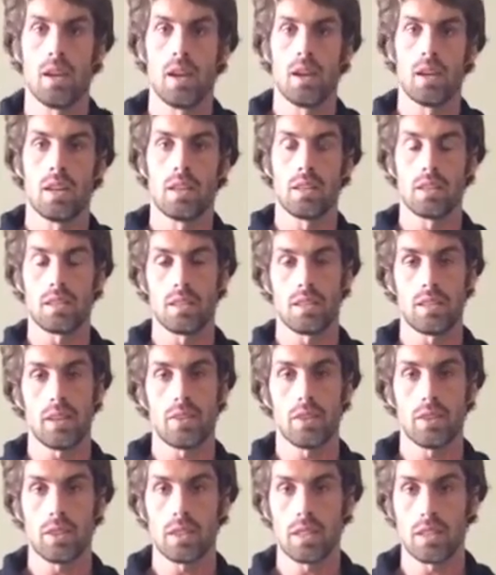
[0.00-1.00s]
This is
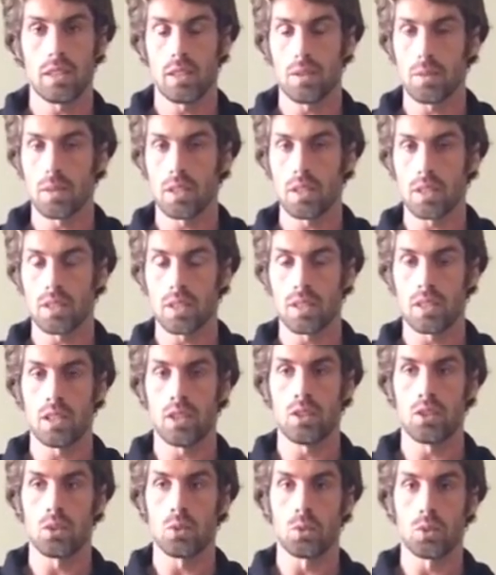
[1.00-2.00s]
definitely something to
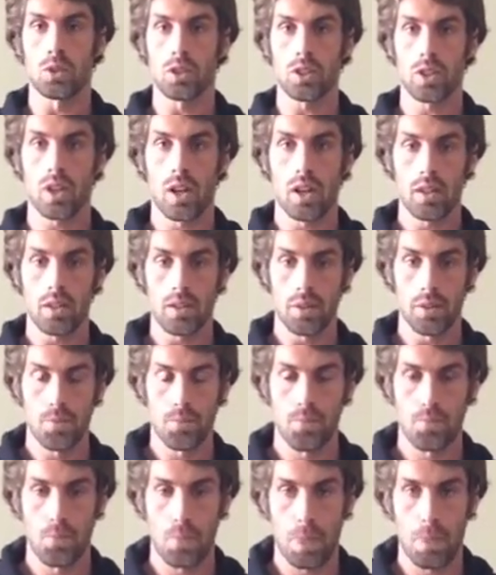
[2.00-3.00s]
continue to work on,
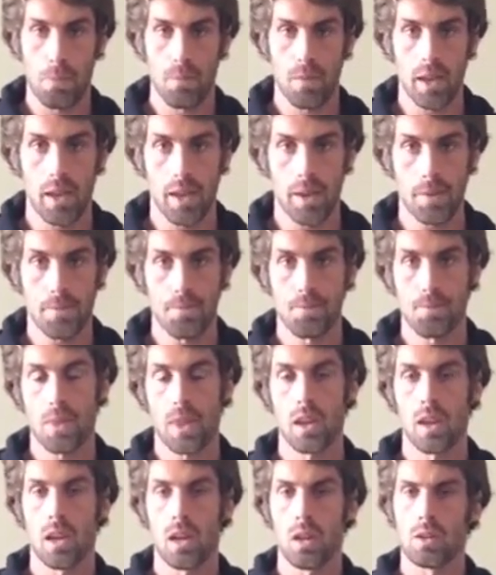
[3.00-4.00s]
okay?
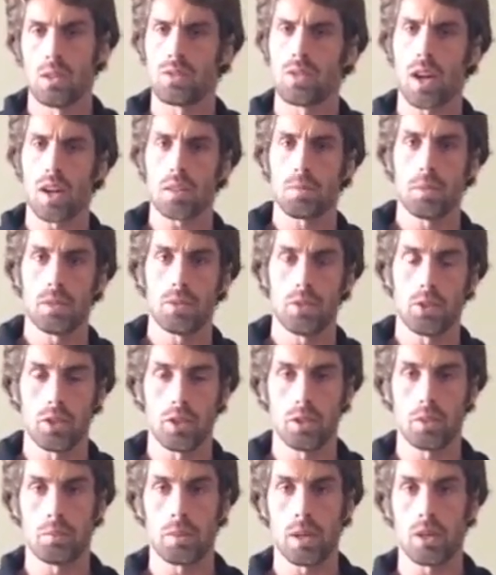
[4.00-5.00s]
We've talked
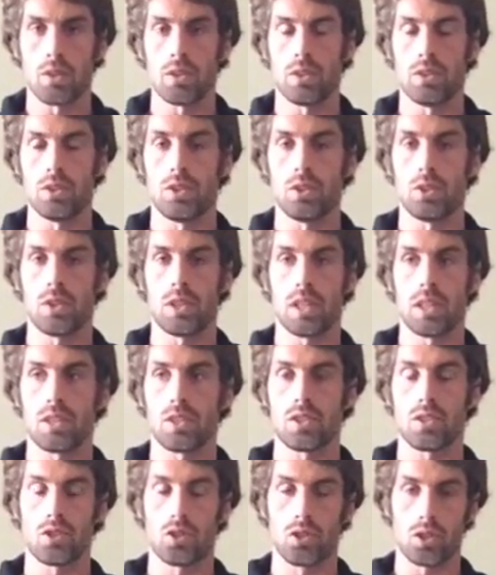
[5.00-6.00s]
before about using a
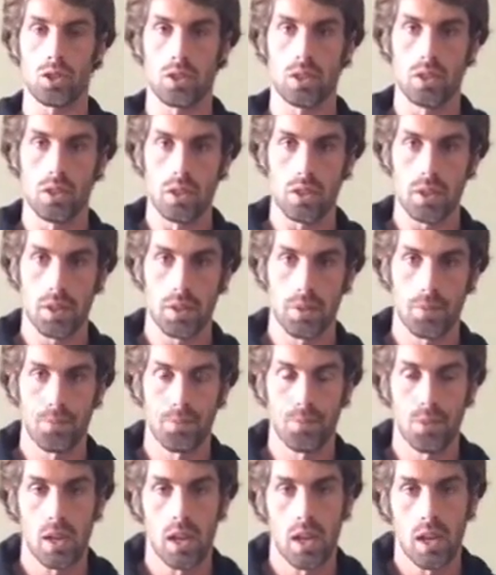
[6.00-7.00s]
snorkel.
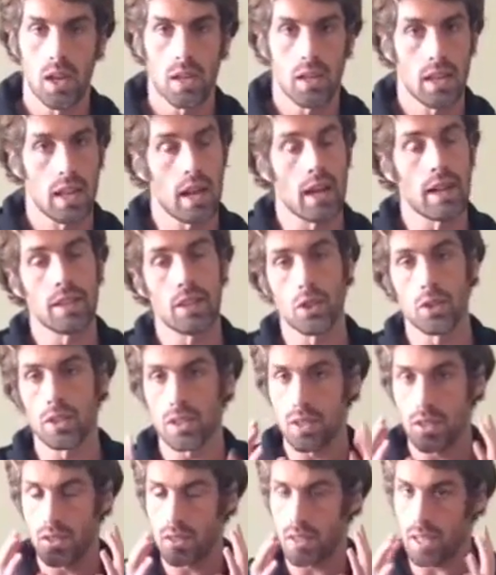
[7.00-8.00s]
Now, I know this
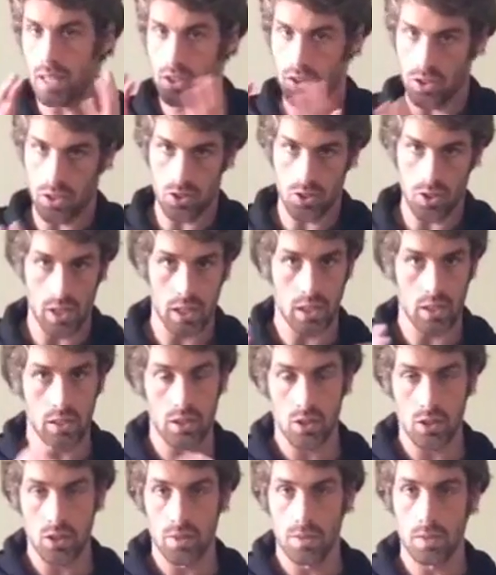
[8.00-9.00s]
doesn't actually train in
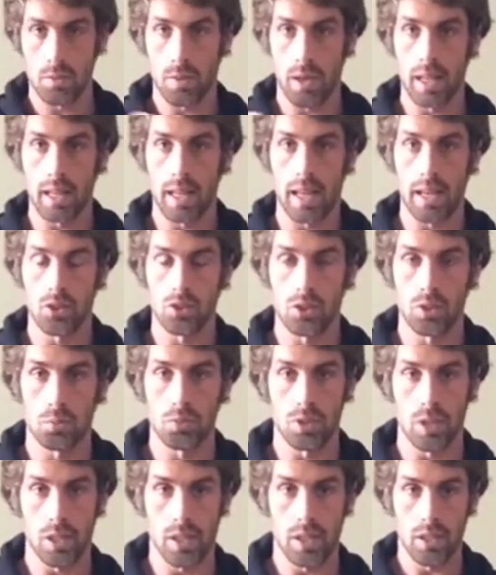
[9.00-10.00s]
terms of bilateral
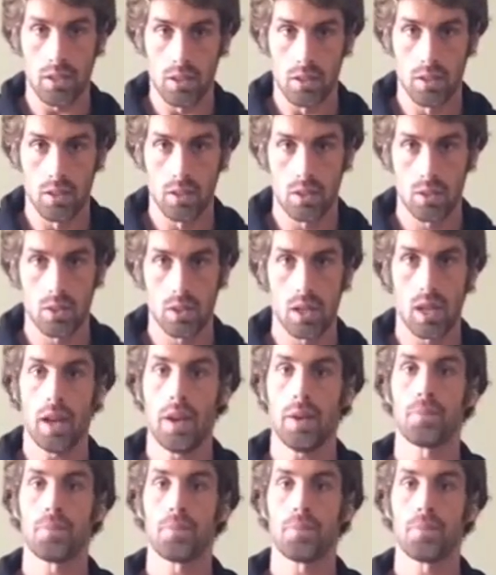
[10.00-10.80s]
breathing, okay?